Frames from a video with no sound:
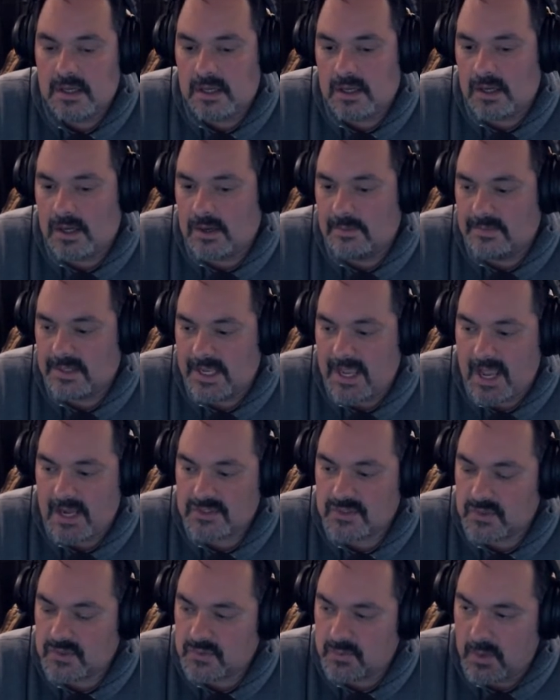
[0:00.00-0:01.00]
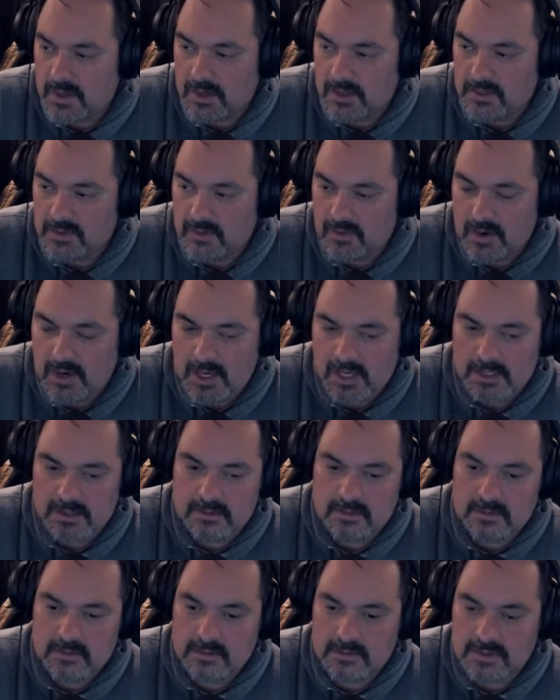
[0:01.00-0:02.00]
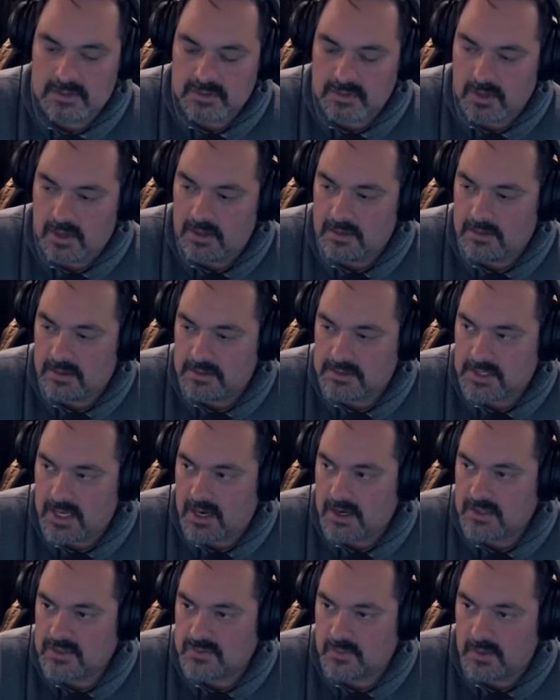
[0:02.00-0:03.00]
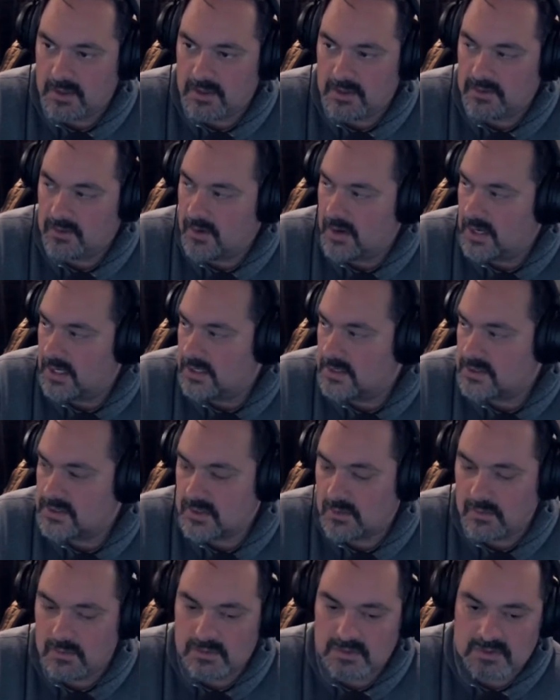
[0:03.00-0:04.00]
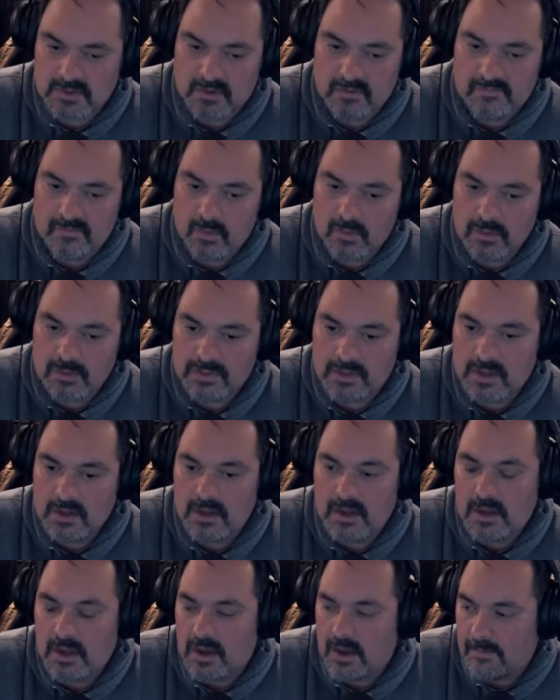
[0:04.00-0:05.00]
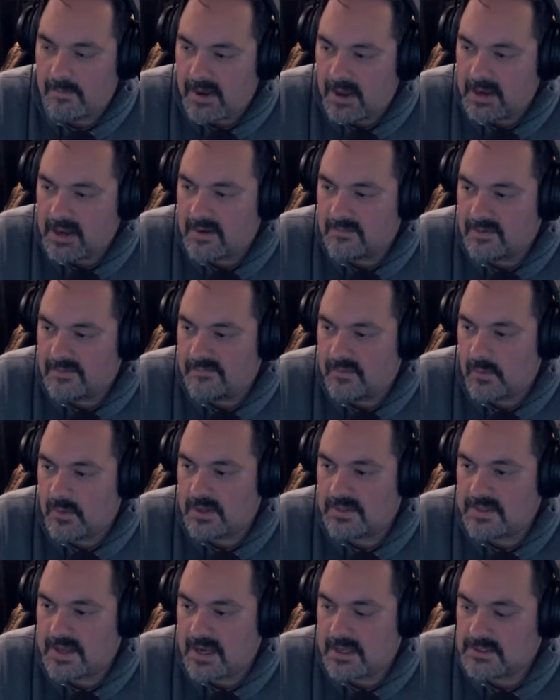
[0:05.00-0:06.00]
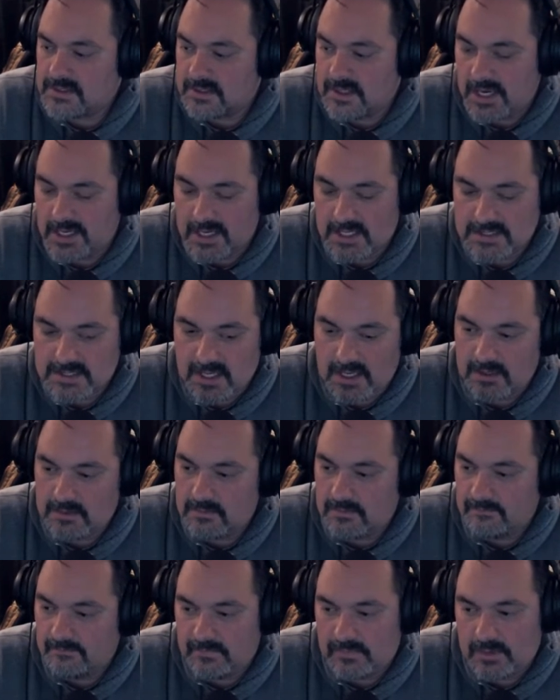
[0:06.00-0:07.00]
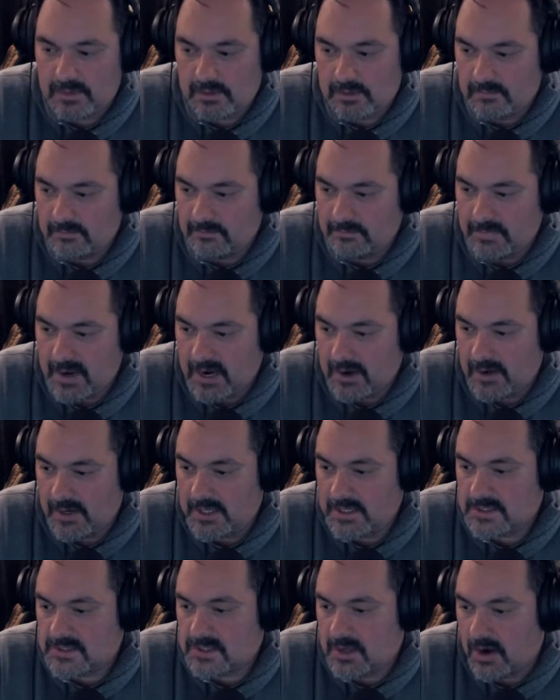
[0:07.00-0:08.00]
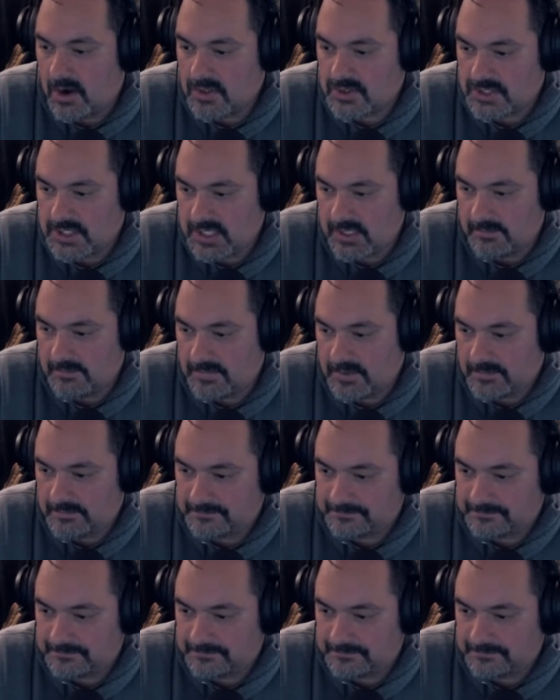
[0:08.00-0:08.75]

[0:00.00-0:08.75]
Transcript: Um, the axles wearing great, or the tri- the tires wearing great, so on and so forth. About every 40,000. Like I said, bearings are cheap.